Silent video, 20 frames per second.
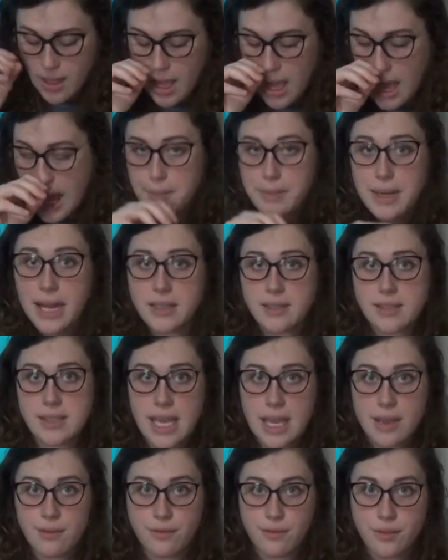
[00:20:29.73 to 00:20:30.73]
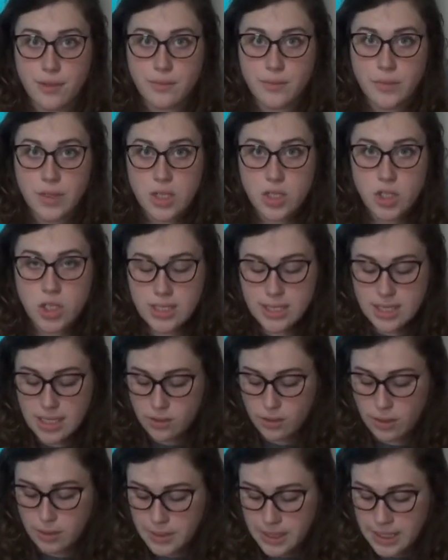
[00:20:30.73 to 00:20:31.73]
I'm not safe, she said
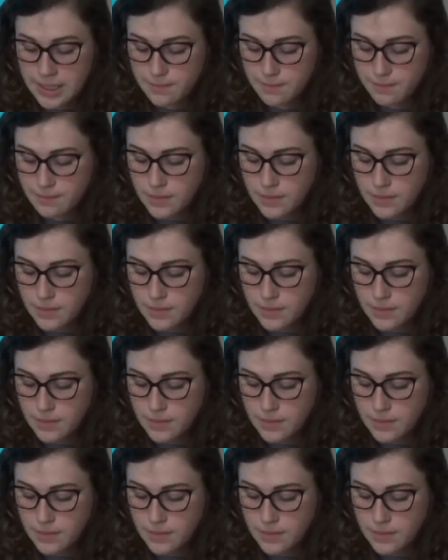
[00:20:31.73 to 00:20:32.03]
grimly.